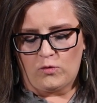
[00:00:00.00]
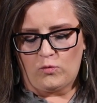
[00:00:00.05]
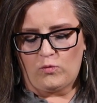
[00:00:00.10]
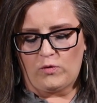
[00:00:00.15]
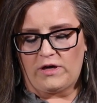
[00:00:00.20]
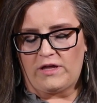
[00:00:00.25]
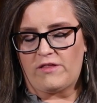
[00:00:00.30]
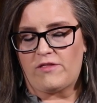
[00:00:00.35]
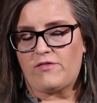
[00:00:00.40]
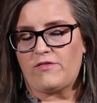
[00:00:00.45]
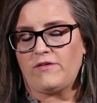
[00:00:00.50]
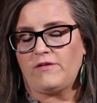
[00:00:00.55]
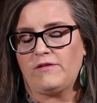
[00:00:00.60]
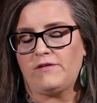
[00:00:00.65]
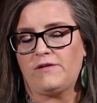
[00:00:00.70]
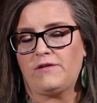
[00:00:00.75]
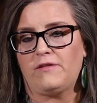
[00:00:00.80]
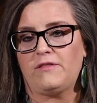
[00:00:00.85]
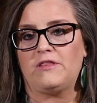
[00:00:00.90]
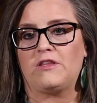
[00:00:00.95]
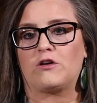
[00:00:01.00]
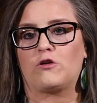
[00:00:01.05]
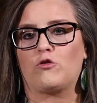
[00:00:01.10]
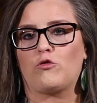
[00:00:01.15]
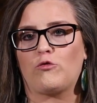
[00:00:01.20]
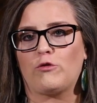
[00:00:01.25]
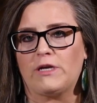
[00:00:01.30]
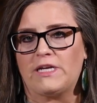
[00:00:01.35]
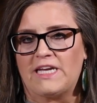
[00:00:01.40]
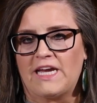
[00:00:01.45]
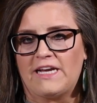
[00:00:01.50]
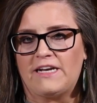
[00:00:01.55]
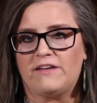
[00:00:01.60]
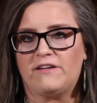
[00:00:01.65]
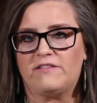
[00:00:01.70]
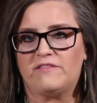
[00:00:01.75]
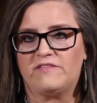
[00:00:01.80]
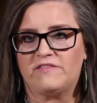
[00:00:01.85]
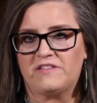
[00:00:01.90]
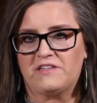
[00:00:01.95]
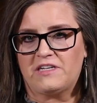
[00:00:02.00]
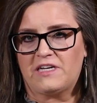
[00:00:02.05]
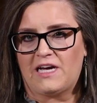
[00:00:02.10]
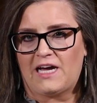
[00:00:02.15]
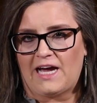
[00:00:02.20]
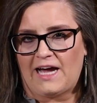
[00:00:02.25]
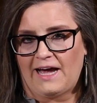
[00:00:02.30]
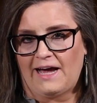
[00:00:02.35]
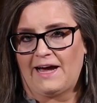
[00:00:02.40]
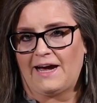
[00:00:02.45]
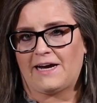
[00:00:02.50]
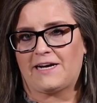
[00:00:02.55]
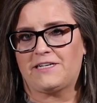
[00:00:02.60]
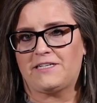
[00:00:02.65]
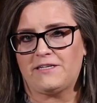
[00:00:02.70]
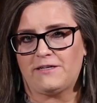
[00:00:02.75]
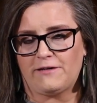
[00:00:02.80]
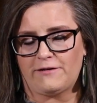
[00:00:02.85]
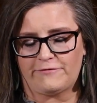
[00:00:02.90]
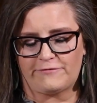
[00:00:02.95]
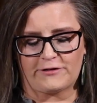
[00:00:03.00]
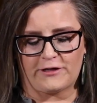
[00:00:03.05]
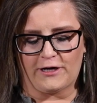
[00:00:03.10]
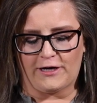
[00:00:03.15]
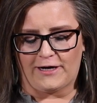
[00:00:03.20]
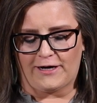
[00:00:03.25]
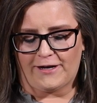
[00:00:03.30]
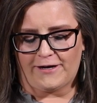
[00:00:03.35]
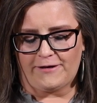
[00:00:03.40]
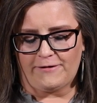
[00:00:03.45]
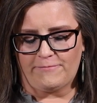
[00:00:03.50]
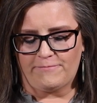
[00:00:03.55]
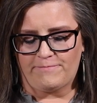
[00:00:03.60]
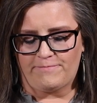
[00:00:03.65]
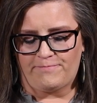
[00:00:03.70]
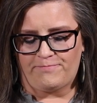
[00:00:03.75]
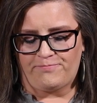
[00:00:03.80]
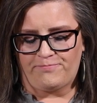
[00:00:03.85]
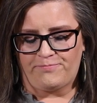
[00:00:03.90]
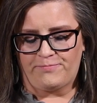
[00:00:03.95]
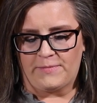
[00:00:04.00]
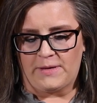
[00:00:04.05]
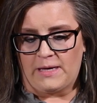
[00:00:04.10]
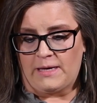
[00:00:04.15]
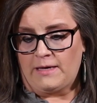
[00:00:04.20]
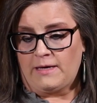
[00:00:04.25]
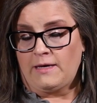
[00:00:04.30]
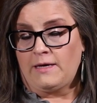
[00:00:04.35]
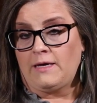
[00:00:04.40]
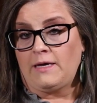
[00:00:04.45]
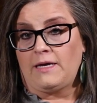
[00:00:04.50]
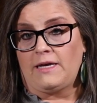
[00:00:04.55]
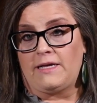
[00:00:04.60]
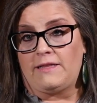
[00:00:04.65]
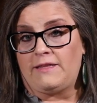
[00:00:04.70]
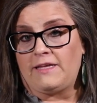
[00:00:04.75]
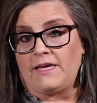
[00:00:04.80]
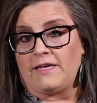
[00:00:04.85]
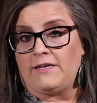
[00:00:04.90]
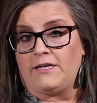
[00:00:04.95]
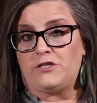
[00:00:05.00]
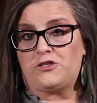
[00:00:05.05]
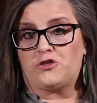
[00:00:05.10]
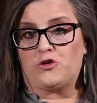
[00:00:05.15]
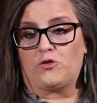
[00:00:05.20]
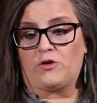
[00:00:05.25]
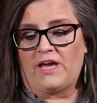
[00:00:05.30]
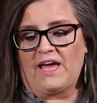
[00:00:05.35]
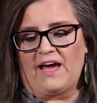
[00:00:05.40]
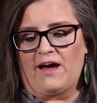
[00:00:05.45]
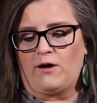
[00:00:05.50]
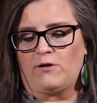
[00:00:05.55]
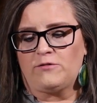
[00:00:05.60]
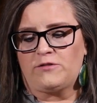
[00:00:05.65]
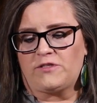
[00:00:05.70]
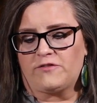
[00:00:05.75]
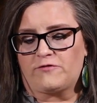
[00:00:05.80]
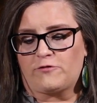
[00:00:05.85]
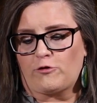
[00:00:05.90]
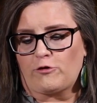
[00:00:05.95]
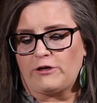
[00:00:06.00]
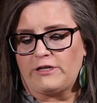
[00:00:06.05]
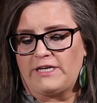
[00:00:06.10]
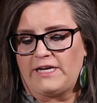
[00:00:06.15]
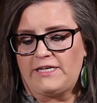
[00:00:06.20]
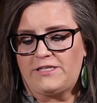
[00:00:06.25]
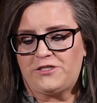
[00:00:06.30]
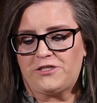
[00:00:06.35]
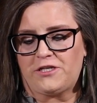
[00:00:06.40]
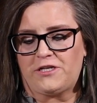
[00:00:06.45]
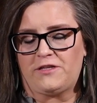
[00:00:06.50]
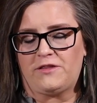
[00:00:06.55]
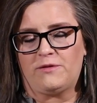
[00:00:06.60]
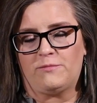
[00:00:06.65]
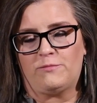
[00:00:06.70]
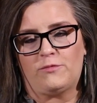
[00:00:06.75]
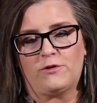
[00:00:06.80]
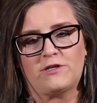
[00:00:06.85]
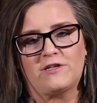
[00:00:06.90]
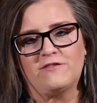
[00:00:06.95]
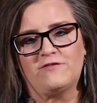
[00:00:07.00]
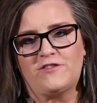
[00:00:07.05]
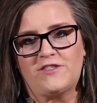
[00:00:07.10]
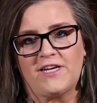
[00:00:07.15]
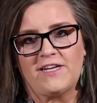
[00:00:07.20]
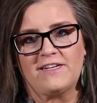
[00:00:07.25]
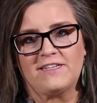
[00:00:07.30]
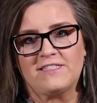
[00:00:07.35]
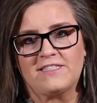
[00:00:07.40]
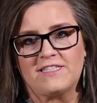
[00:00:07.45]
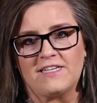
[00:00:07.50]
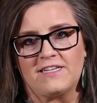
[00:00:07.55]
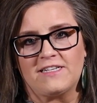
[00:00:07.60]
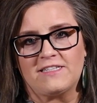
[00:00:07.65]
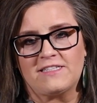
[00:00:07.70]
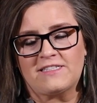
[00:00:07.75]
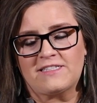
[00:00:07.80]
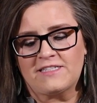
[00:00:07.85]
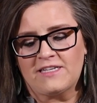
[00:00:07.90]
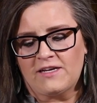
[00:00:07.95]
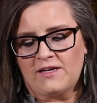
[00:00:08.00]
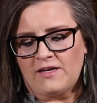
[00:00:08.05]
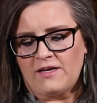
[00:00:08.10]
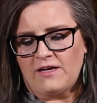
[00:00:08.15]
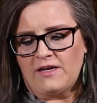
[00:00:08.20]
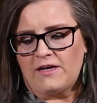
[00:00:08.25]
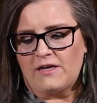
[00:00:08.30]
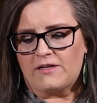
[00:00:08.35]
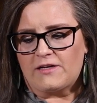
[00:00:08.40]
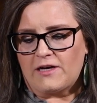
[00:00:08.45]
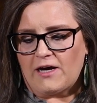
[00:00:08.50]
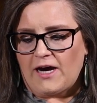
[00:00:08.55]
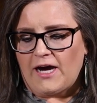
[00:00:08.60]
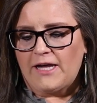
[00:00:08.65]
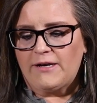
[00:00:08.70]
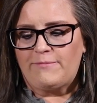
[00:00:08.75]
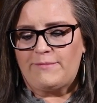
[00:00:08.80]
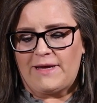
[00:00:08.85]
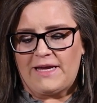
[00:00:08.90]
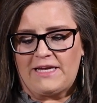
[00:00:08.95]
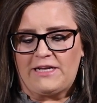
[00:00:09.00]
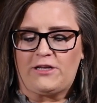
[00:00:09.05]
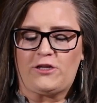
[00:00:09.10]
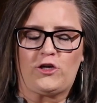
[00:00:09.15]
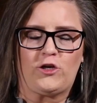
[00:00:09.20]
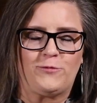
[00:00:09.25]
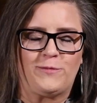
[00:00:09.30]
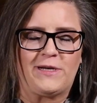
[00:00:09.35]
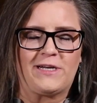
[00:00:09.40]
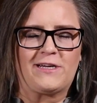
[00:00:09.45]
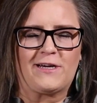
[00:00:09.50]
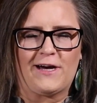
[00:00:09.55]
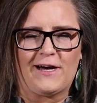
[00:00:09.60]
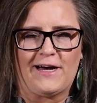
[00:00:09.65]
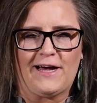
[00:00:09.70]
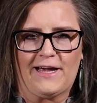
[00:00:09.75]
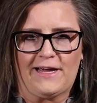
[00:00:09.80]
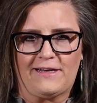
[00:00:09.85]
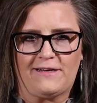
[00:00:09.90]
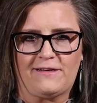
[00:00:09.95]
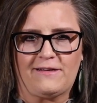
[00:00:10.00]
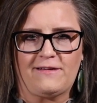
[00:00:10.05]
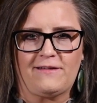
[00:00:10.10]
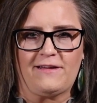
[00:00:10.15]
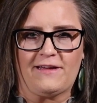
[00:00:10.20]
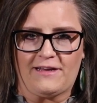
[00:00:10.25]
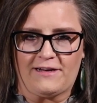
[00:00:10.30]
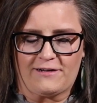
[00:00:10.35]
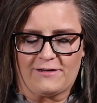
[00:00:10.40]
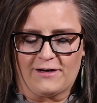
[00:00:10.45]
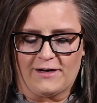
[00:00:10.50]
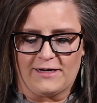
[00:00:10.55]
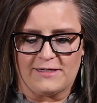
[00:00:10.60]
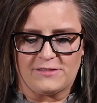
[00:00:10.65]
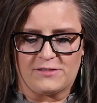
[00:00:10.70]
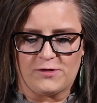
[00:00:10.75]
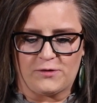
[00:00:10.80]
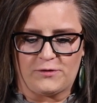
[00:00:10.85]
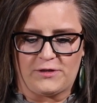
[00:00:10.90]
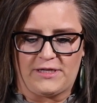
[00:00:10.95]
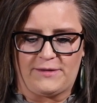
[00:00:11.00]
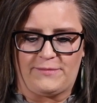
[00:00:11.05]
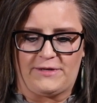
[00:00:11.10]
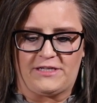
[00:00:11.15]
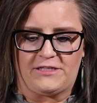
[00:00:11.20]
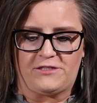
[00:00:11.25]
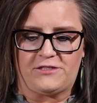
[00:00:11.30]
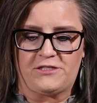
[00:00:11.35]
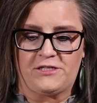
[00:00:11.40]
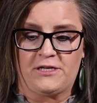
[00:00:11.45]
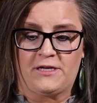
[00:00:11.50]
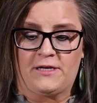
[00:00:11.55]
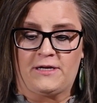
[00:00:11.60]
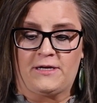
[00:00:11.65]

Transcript: with the creative act of God in the initial count of creation in the book of Genesis, God made humankind in God's own image.